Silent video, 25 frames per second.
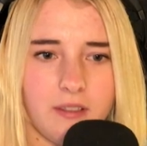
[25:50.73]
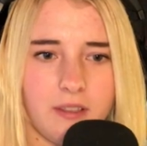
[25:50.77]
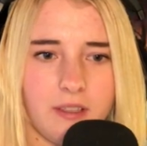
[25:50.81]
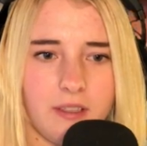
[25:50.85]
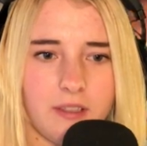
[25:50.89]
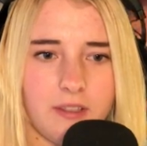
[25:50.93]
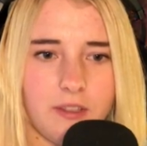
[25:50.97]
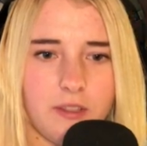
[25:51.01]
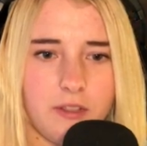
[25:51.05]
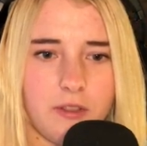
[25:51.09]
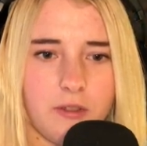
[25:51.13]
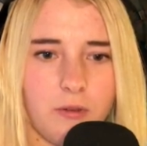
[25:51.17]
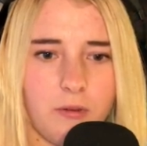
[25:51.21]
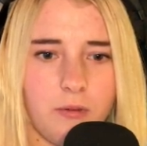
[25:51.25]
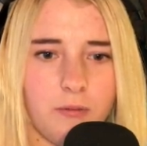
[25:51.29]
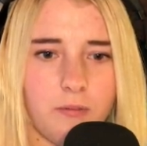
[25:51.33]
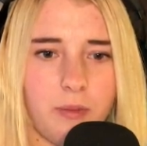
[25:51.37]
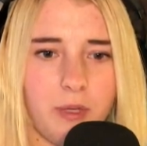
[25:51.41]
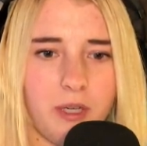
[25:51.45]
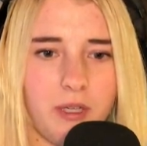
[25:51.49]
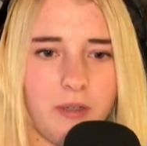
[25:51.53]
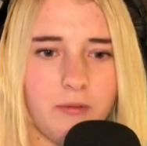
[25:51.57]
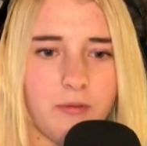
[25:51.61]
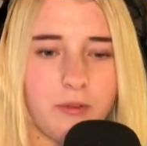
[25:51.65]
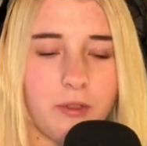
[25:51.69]
It's so
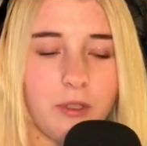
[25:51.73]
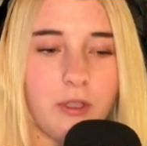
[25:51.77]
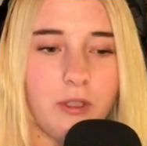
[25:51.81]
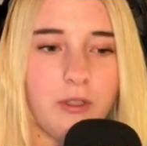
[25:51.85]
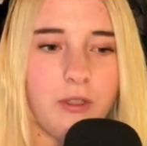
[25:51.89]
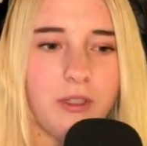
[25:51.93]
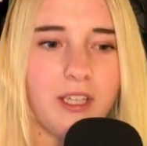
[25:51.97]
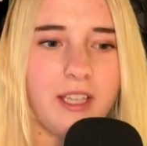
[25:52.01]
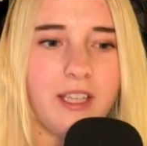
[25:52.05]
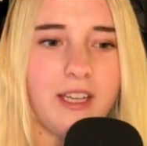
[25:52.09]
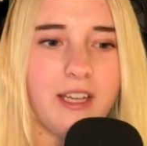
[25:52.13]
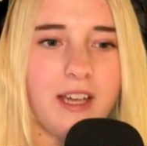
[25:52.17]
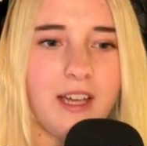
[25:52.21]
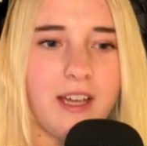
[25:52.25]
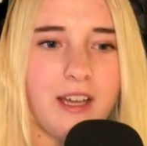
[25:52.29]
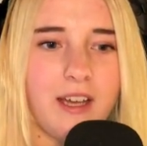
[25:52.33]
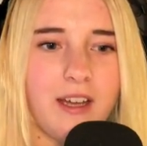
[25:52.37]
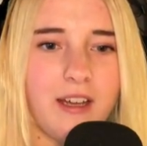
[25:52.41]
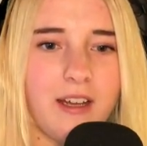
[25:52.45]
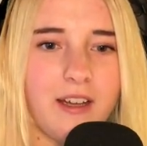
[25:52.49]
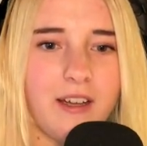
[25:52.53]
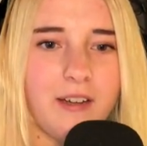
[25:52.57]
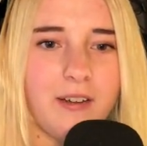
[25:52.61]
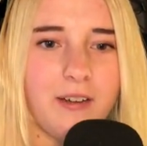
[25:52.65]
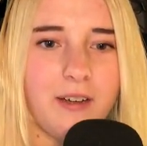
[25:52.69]
powerful. Look at
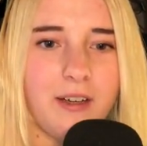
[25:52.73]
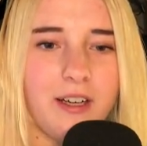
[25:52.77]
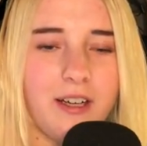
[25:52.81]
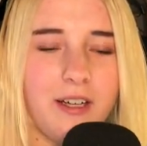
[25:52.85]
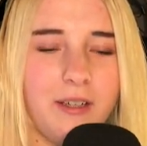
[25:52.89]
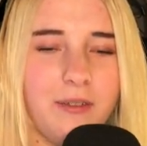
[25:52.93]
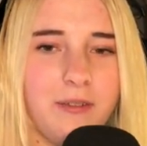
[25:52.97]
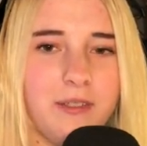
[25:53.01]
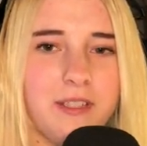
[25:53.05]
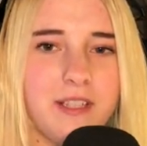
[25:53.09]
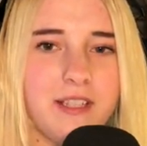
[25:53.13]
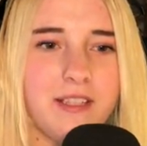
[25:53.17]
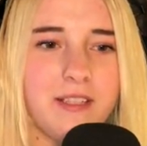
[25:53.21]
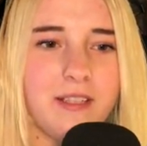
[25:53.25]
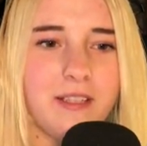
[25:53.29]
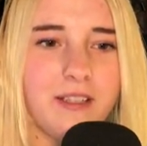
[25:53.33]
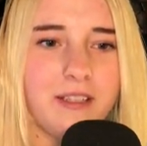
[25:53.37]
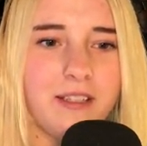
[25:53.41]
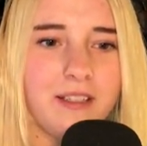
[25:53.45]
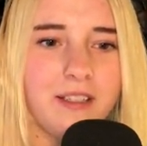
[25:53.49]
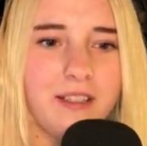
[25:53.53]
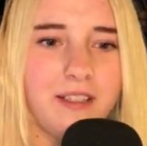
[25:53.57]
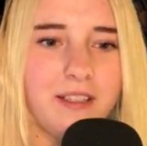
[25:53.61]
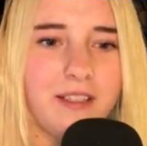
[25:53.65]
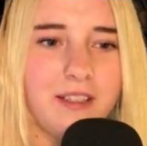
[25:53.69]
her. How is the
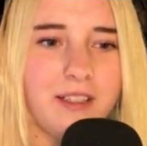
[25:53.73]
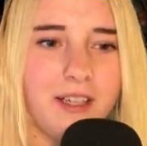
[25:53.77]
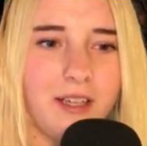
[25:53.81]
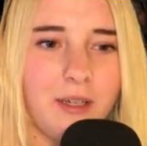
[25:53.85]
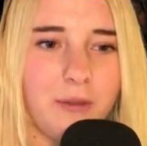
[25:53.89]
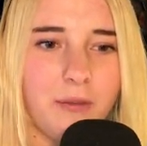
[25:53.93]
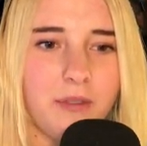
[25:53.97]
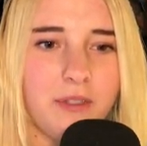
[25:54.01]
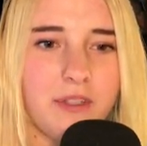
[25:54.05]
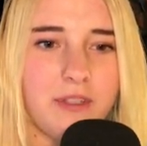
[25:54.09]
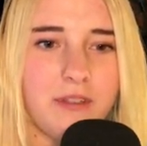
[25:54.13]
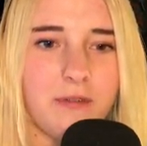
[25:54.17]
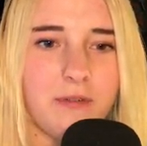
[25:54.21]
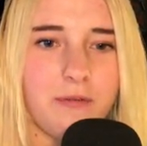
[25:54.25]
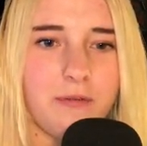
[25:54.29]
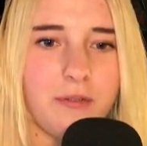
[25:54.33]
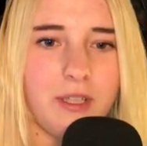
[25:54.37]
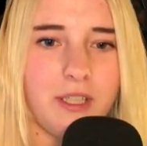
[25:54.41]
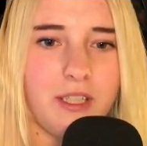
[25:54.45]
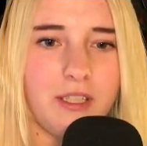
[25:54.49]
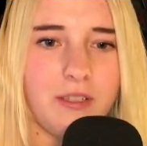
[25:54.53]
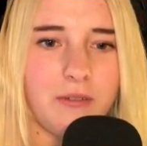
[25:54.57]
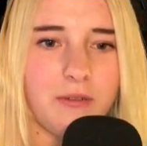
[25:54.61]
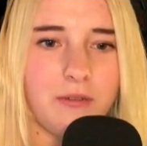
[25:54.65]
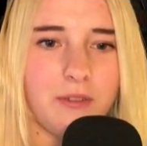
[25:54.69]
how is the
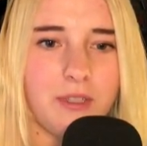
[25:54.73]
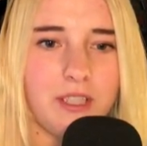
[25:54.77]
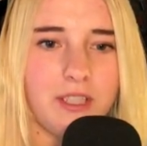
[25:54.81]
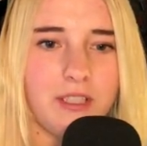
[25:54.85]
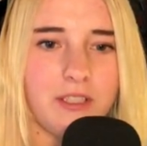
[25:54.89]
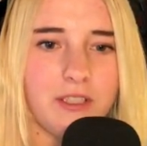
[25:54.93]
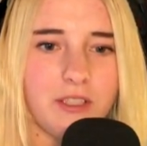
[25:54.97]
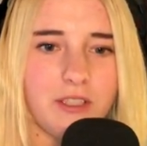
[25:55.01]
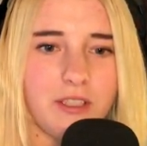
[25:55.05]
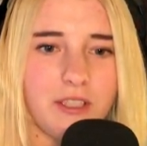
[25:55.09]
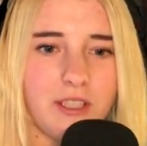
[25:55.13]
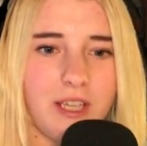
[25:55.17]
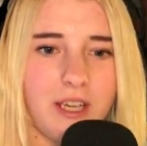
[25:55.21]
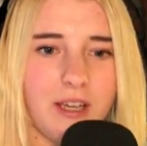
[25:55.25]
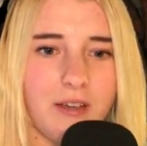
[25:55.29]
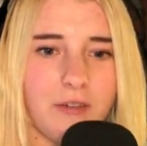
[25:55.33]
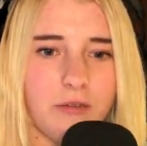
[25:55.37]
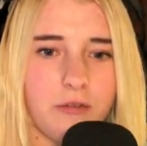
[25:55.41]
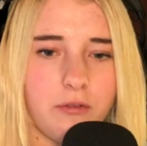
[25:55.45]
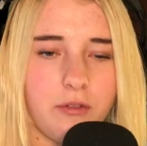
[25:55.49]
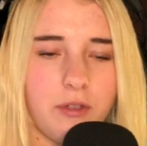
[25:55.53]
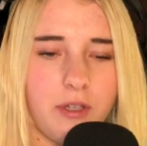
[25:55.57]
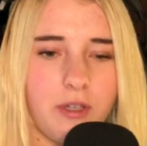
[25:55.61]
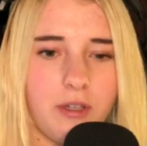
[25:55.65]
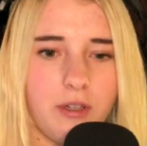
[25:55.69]
fire reaching that
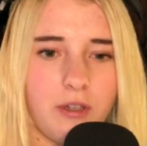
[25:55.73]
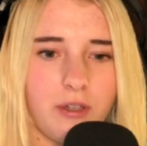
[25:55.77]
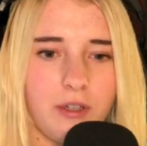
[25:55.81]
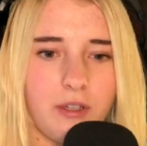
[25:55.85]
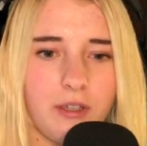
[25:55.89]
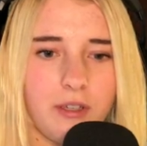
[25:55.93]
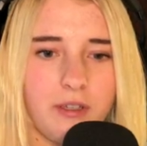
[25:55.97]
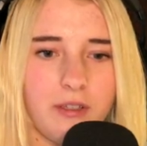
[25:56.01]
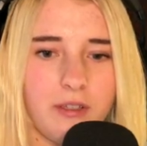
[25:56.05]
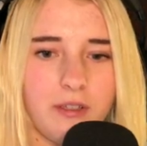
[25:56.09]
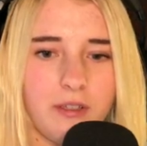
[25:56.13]
far?